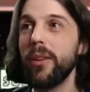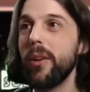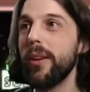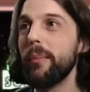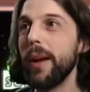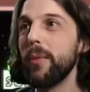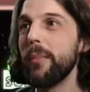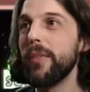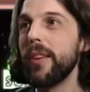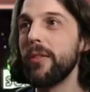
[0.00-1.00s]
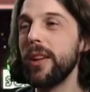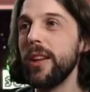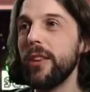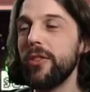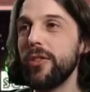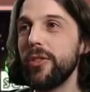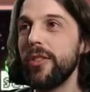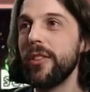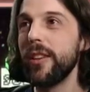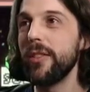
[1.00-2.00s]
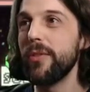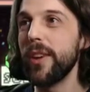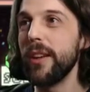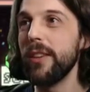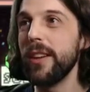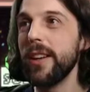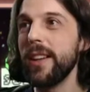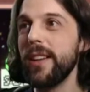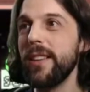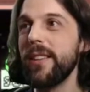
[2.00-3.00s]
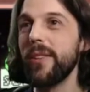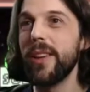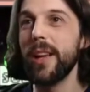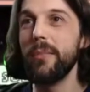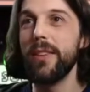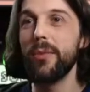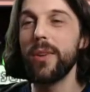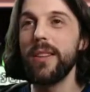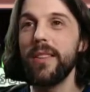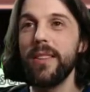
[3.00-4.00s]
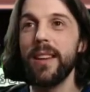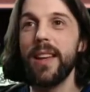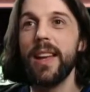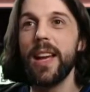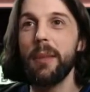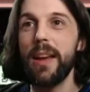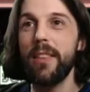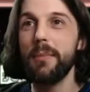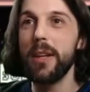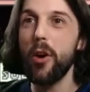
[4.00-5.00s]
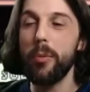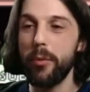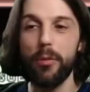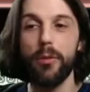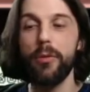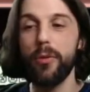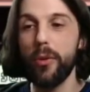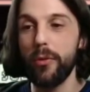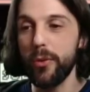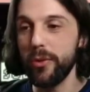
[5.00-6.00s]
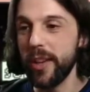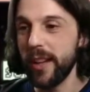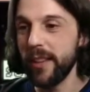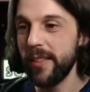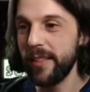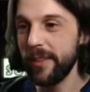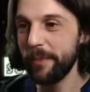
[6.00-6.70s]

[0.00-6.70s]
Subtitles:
Oh, my weapons are ready. I should start firing again. Okay, I missed one. Make them inoperable for a few seconds.